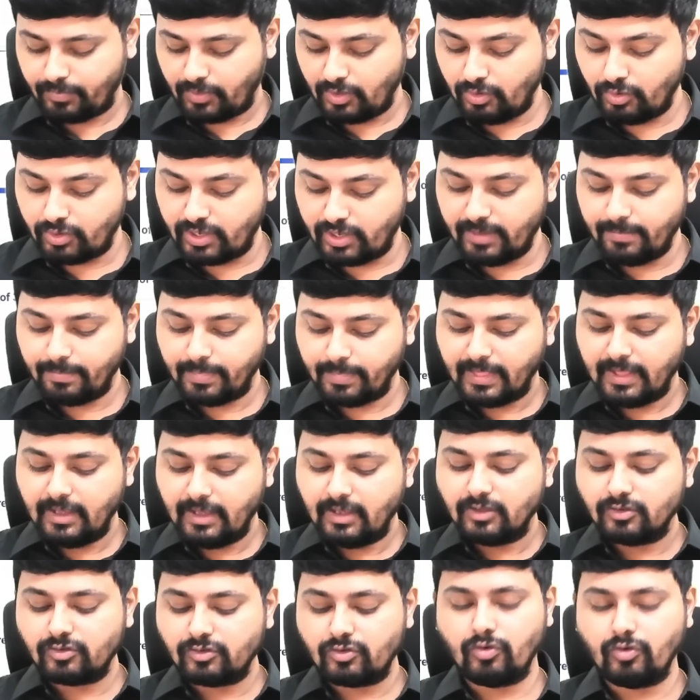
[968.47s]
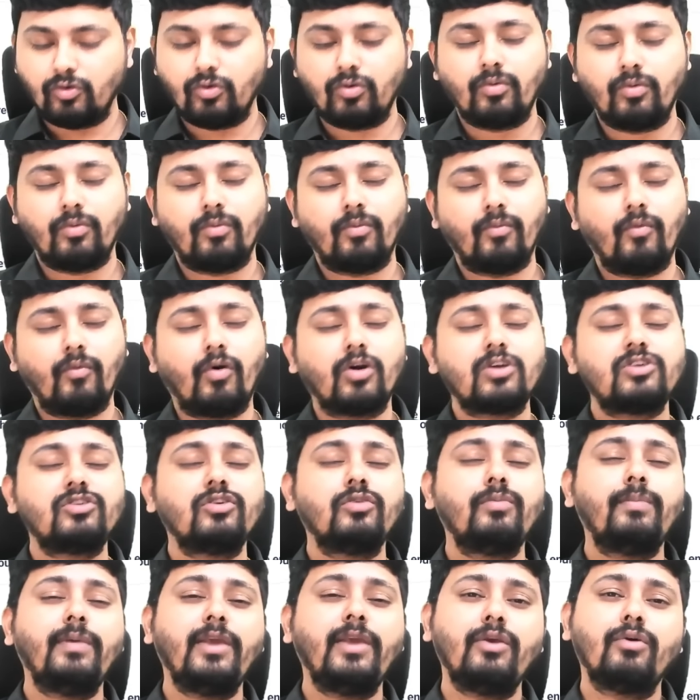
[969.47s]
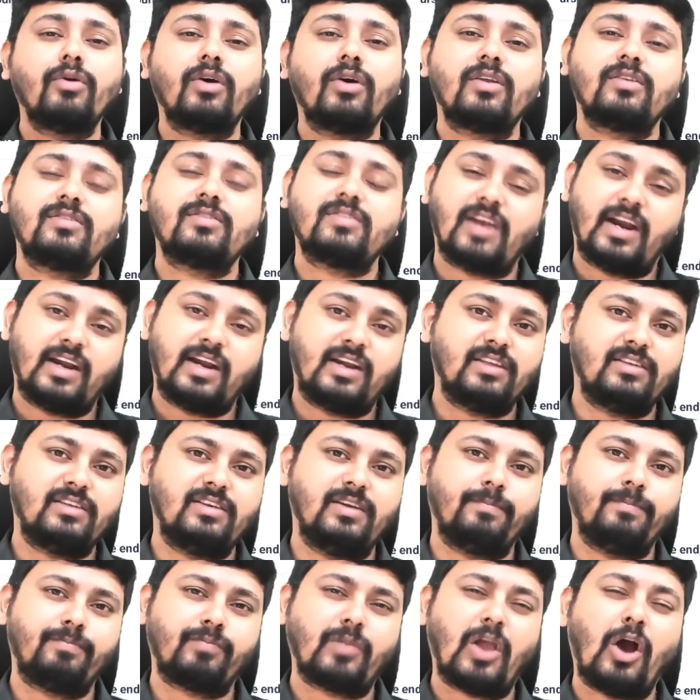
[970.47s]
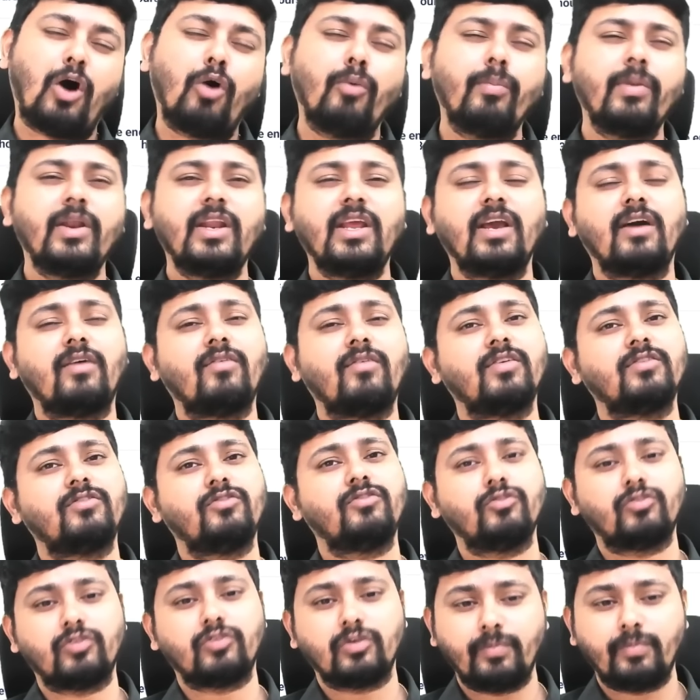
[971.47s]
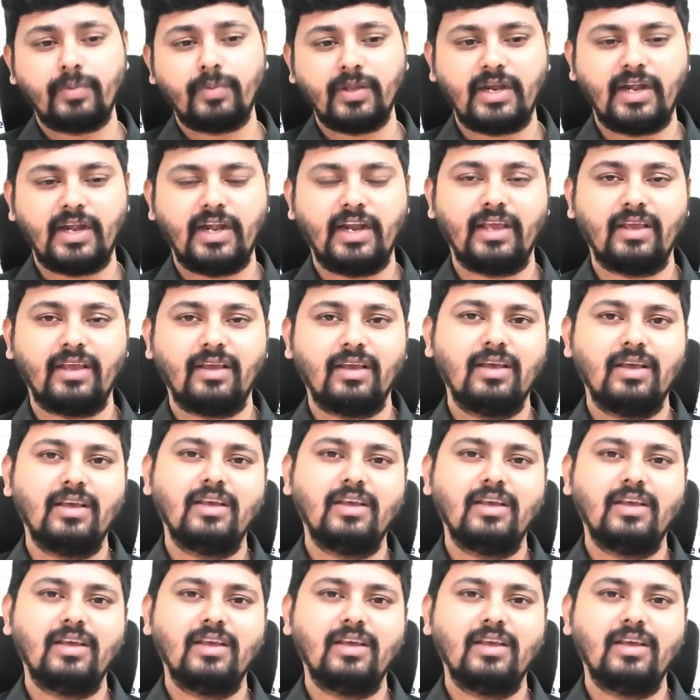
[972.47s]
Okay, so what should be your strategy? How many hours you should be reading?